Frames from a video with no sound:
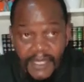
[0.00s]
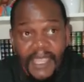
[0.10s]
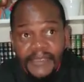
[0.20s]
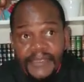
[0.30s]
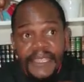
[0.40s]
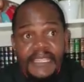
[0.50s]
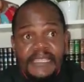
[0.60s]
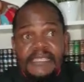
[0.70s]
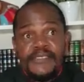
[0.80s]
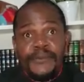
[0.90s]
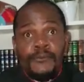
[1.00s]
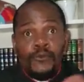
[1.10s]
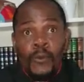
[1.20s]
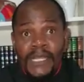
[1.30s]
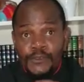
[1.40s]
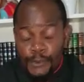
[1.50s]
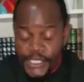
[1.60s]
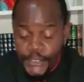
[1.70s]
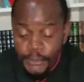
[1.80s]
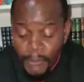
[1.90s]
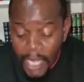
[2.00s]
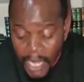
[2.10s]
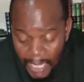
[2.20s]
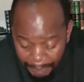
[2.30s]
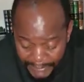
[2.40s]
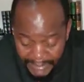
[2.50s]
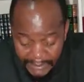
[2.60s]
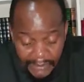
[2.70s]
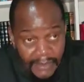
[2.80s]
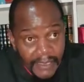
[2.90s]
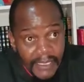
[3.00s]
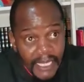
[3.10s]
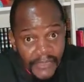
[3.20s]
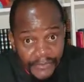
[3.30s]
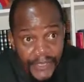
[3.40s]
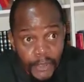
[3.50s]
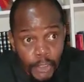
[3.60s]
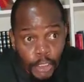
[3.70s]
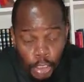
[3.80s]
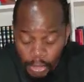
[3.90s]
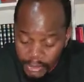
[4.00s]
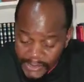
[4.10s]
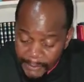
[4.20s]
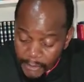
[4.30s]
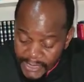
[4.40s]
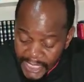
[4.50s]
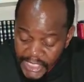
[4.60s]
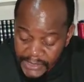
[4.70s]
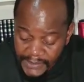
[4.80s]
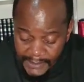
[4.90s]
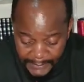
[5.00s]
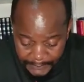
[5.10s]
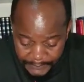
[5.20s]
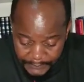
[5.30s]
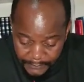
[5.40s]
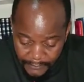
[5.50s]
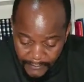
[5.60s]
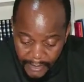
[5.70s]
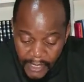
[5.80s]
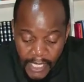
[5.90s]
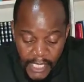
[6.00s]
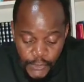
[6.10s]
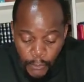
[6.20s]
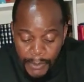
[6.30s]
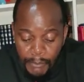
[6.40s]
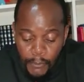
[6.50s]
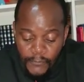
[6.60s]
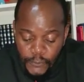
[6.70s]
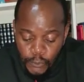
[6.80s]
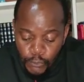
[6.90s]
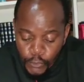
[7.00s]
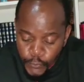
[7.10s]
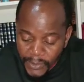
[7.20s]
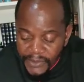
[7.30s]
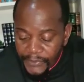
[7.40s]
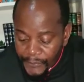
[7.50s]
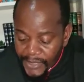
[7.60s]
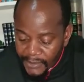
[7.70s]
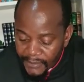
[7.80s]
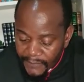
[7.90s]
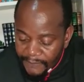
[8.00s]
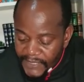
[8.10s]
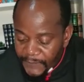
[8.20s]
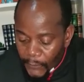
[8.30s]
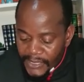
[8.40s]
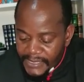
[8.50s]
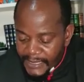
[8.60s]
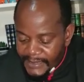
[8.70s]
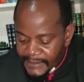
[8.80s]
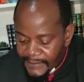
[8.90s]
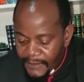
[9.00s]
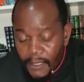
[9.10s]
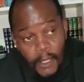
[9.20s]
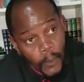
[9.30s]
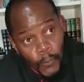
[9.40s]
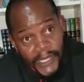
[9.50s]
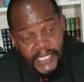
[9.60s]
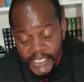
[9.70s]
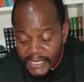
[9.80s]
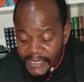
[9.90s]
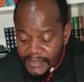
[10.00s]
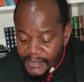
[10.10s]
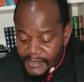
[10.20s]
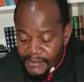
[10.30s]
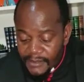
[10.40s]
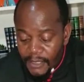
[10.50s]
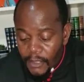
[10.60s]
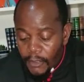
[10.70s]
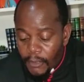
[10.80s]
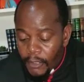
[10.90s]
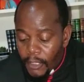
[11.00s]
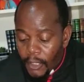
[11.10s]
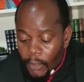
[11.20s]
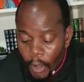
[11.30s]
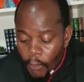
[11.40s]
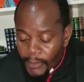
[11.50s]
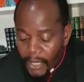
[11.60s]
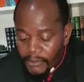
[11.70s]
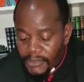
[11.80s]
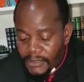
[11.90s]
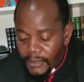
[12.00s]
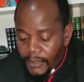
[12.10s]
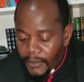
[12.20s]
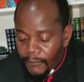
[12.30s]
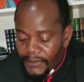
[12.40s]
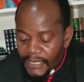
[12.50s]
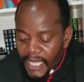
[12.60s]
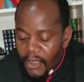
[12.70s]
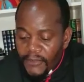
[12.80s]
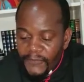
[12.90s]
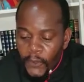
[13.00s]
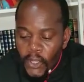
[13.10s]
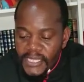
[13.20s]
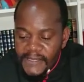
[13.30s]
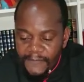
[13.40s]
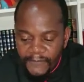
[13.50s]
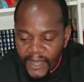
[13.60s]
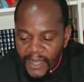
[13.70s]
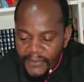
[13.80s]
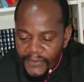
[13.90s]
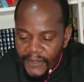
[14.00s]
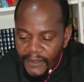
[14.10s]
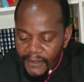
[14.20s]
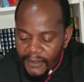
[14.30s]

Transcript: And these, we would want to assume, are happening at 3 o'clock simultaneously. And so we move to Luke 23, verse 46, where Jesus called out with a loud voice, Father,